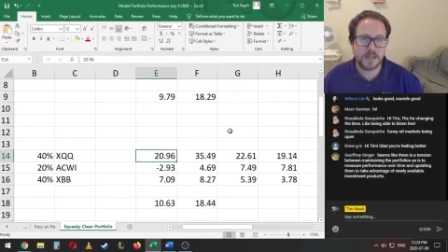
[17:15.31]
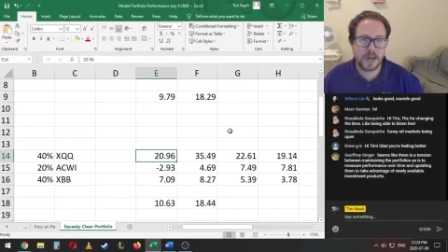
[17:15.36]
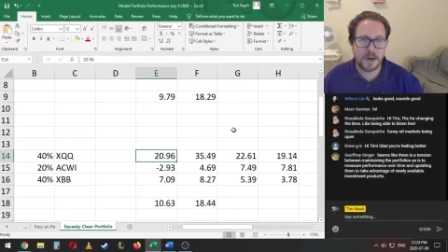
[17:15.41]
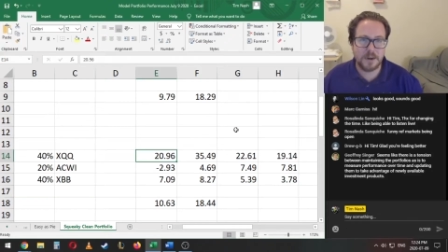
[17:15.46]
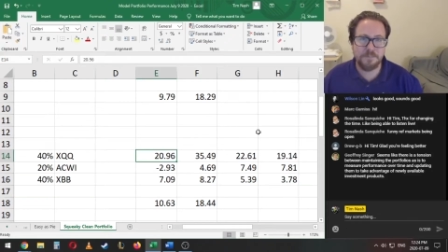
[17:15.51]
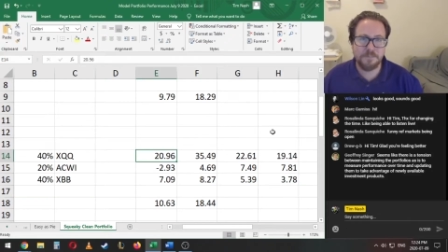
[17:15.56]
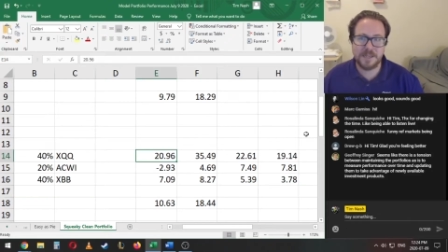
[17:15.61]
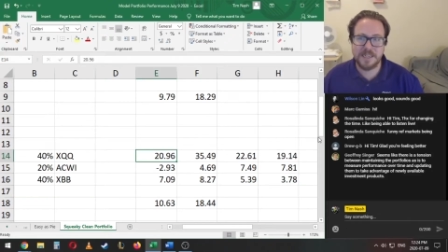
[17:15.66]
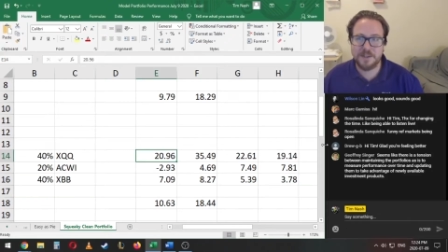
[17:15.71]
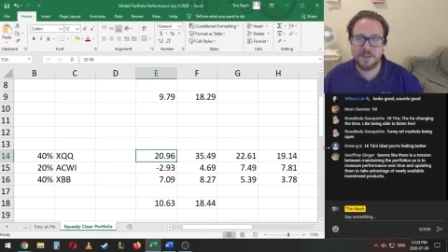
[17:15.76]

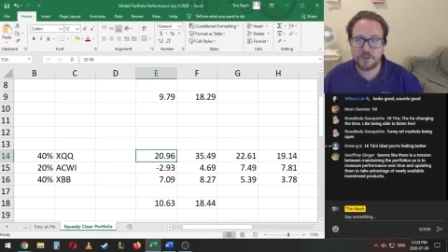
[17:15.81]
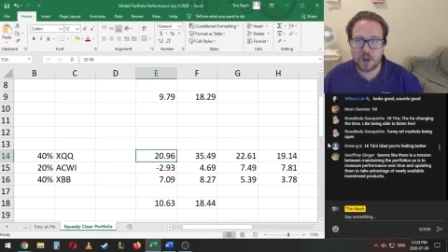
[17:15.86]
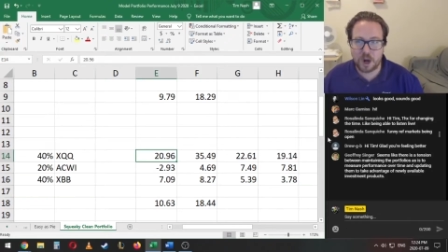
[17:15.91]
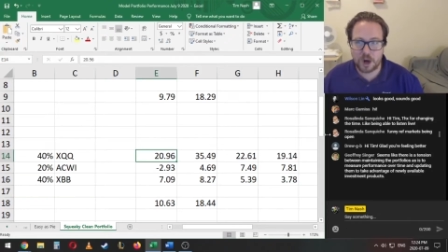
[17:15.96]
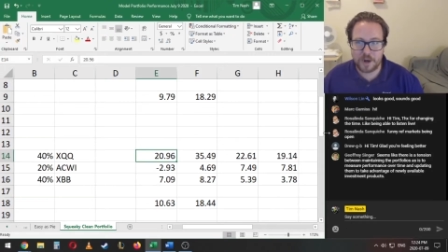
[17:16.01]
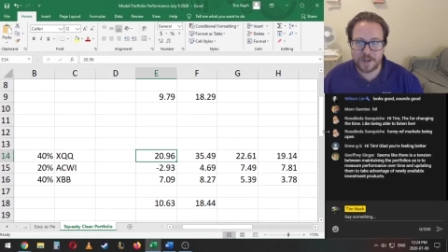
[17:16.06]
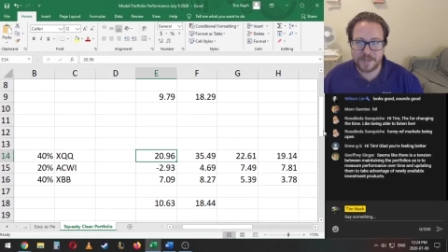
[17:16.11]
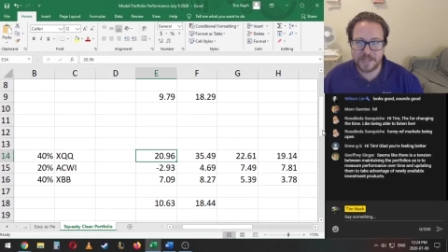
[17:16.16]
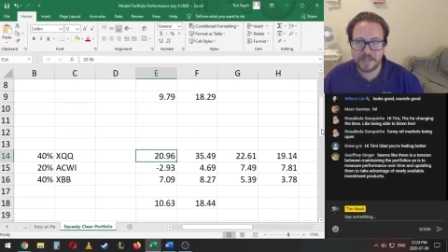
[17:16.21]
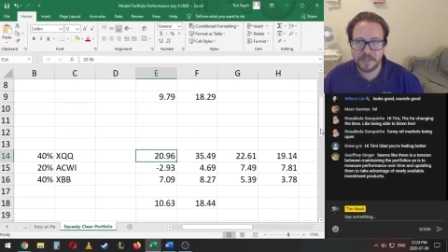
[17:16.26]
companies
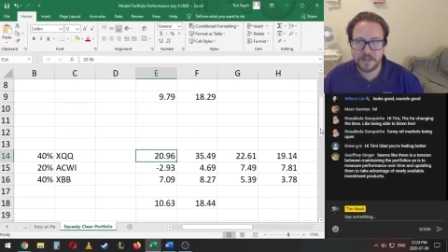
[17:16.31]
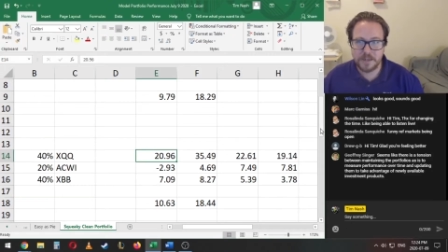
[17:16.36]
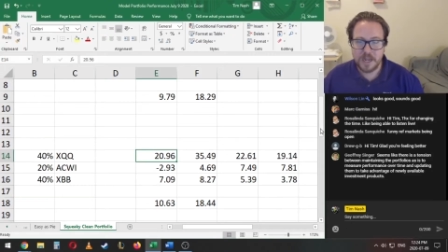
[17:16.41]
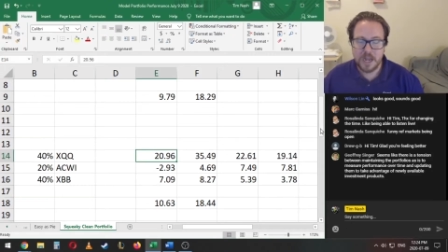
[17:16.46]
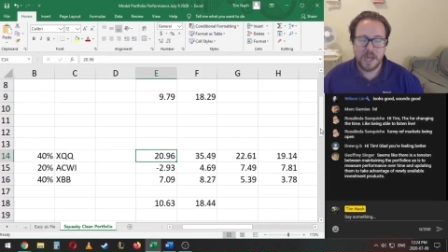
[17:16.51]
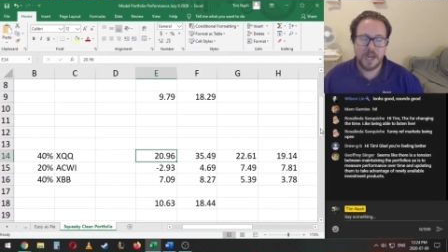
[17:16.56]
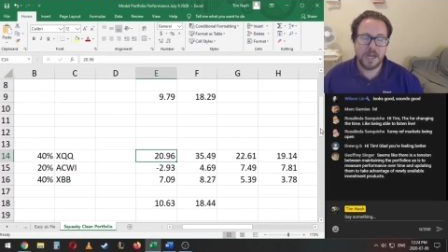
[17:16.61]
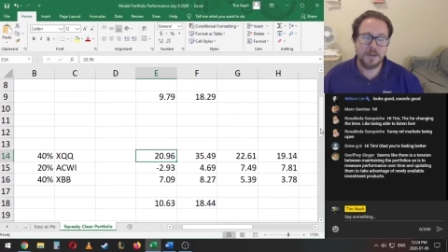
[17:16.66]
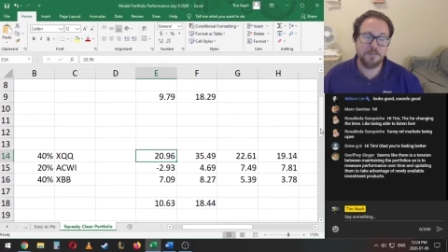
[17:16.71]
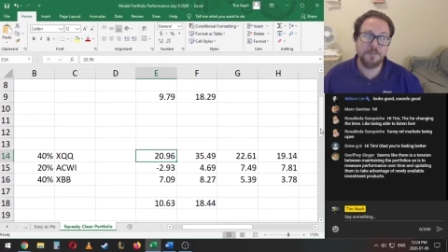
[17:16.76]
on it,
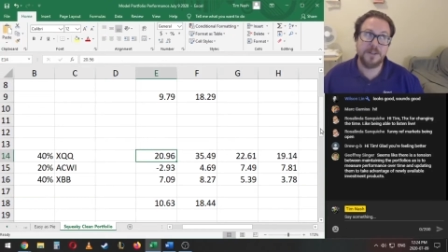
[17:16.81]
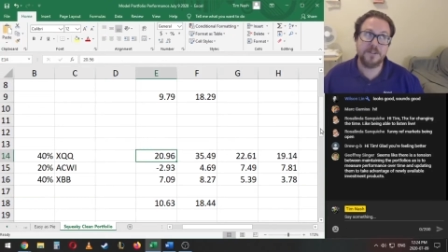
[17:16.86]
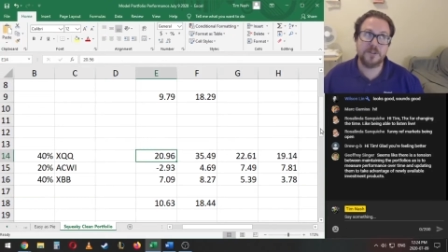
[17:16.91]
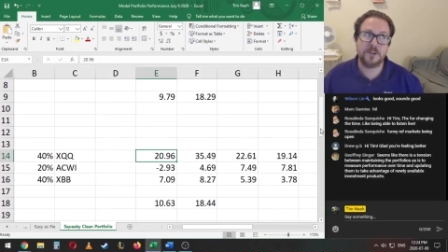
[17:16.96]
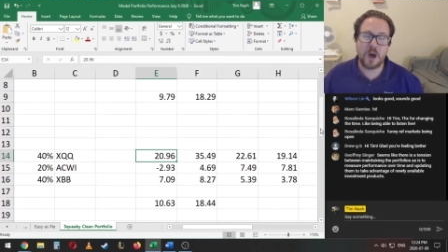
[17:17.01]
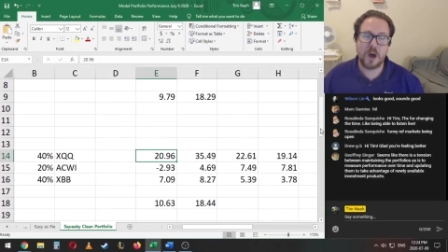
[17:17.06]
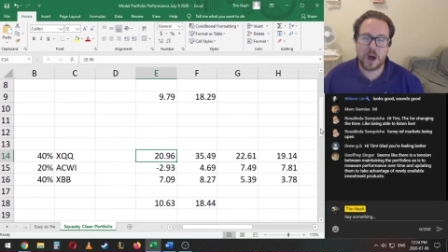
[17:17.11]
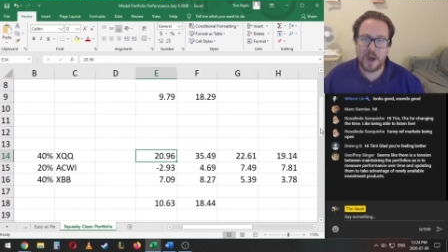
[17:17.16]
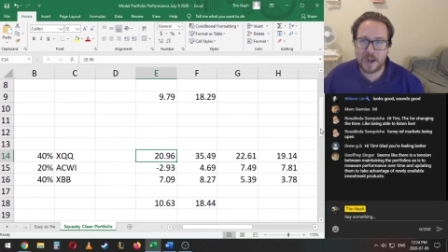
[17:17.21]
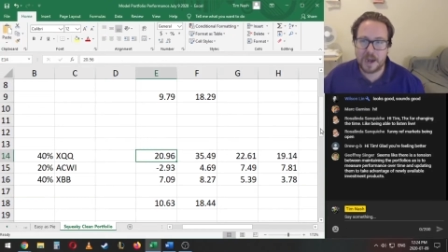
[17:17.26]
and we
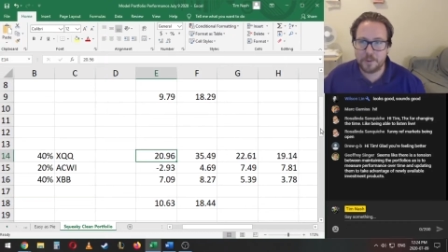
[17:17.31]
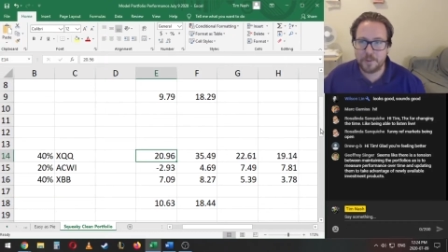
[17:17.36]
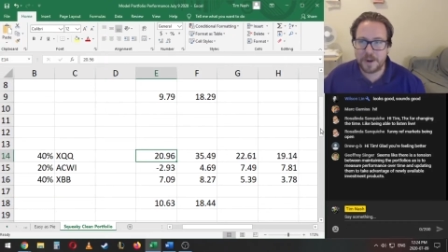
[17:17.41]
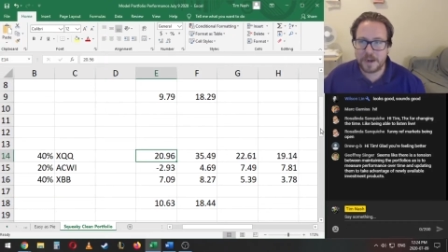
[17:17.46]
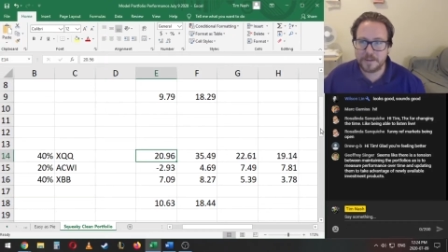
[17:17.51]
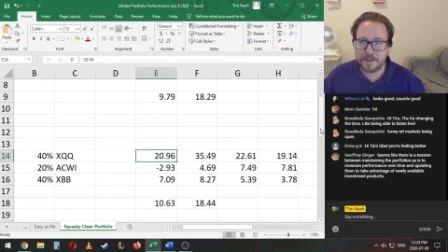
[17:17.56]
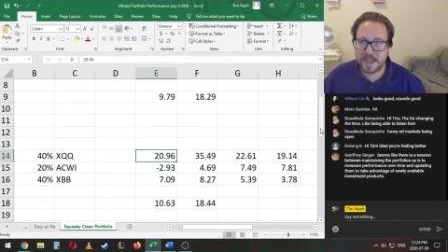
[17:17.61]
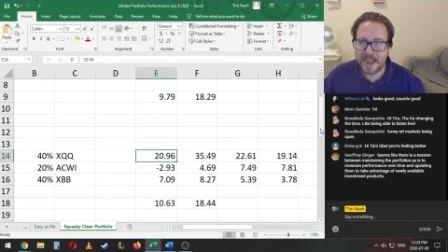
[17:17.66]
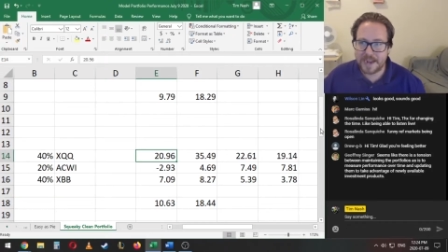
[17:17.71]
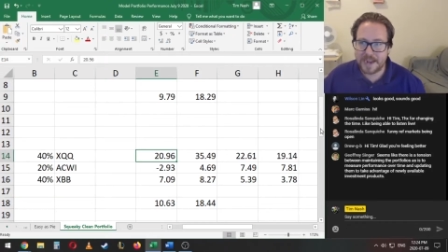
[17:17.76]
saw how
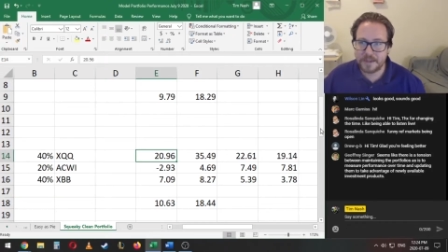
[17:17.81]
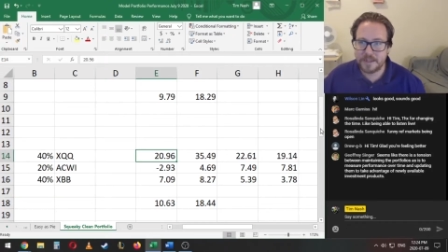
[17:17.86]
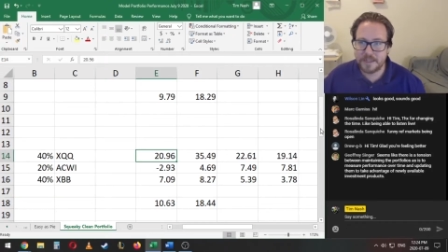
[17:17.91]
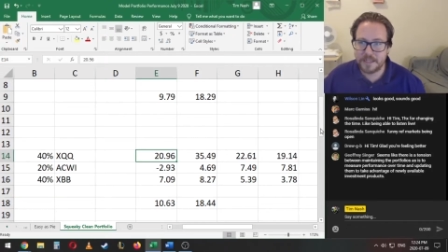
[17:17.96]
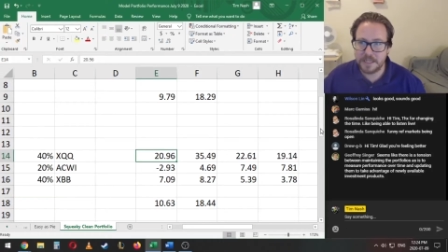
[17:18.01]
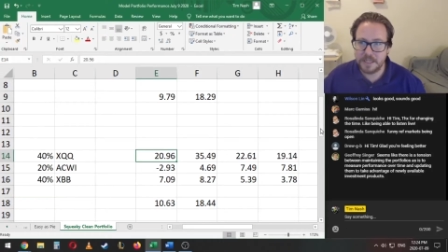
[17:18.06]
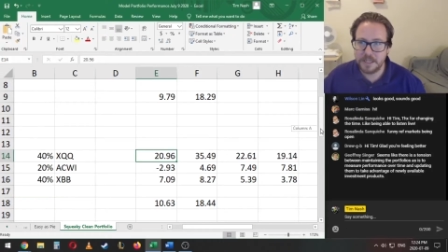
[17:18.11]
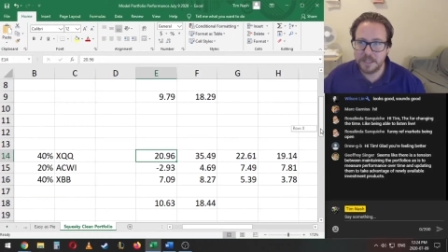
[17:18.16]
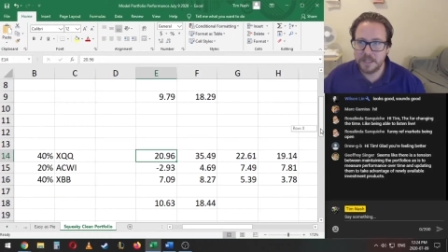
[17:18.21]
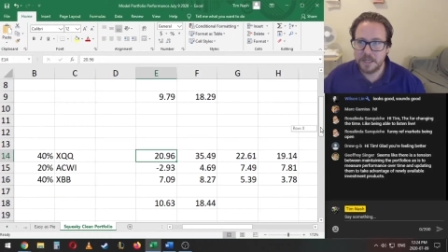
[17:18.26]
well tech
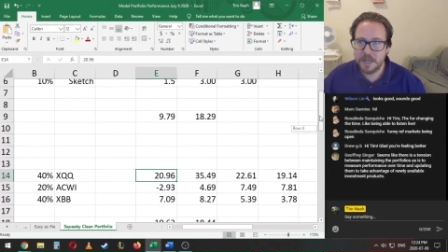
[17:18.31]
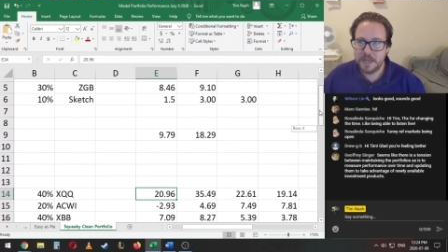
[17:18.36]
did